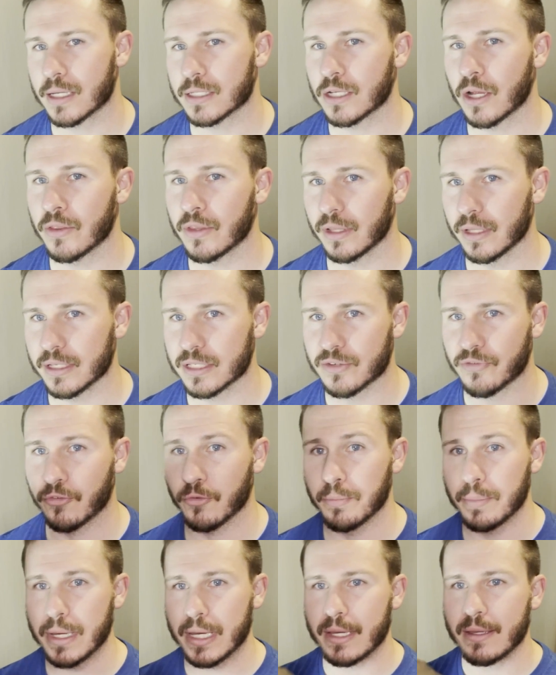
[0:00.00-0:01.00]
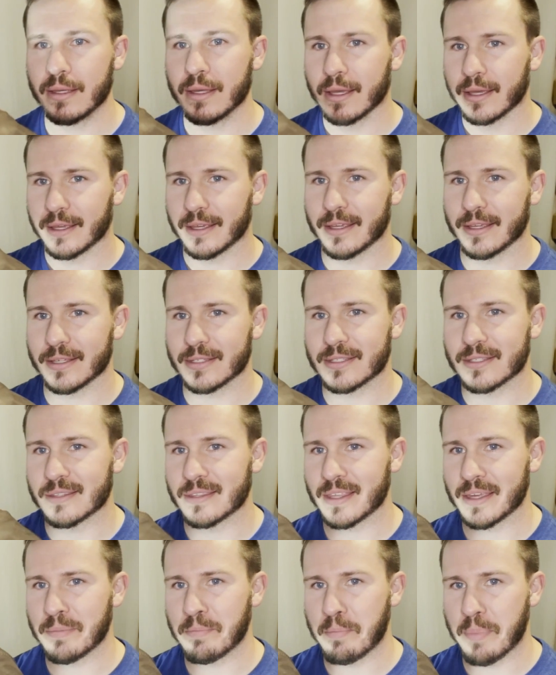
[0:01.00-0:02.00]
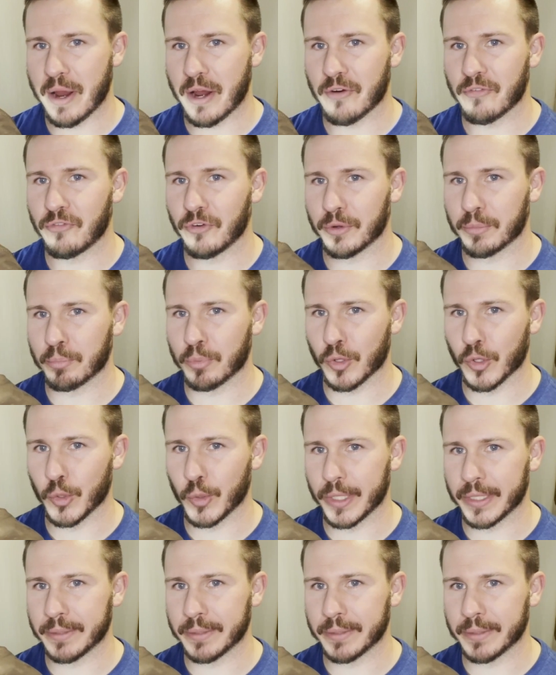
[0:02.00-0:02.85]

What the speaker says: on the list for me is the Bearfoot Bruin.